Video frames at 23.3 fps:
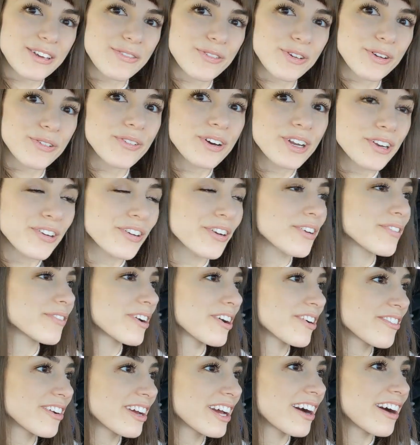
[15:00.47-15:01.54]
if you're wondering
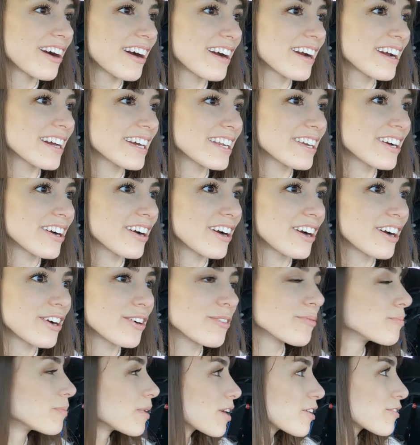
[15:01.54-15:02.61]
where we are in
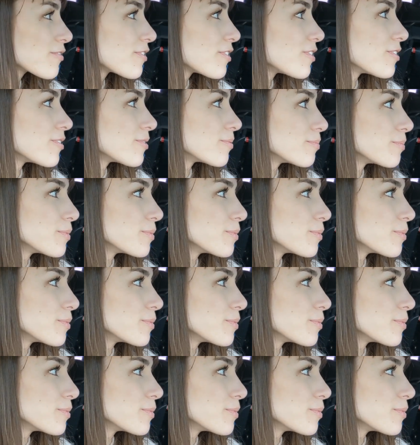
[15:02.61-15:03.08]
our Marvel